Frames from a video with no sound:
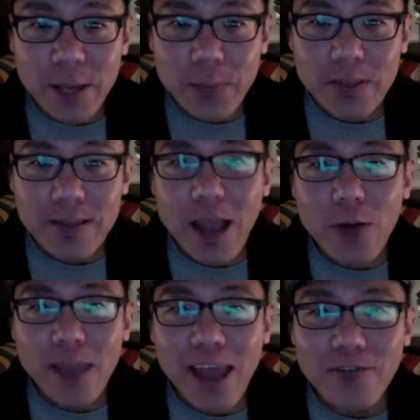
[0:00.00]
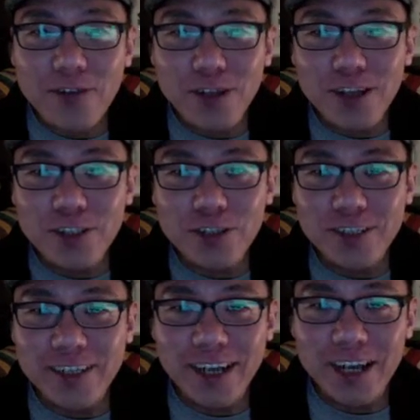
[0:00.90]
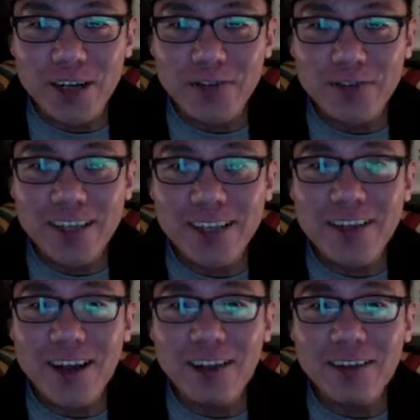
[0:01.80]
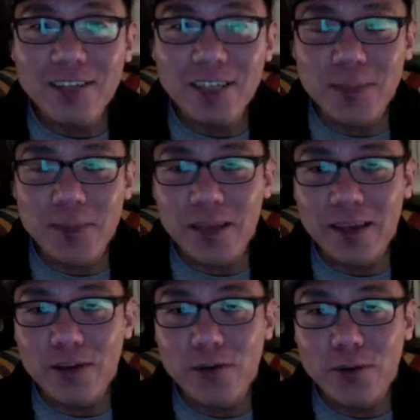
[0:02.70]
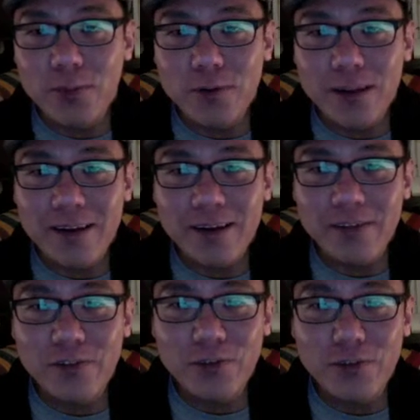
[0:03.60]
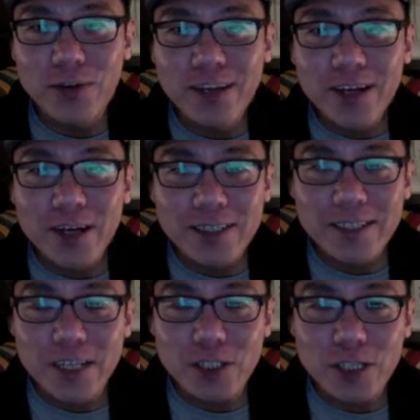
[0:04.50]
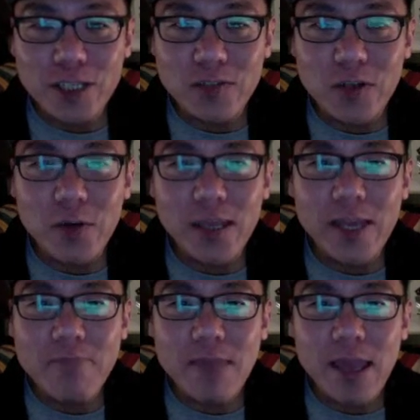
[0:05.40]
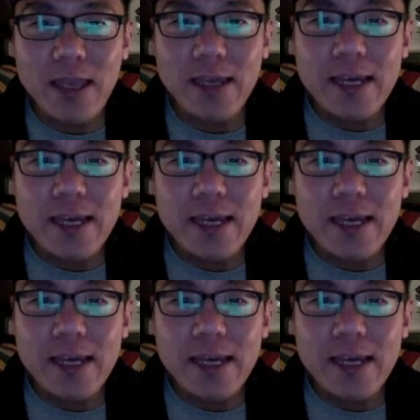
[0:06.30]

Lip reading: but now we have the luxury of technology being incorporated into our teaching, so we can make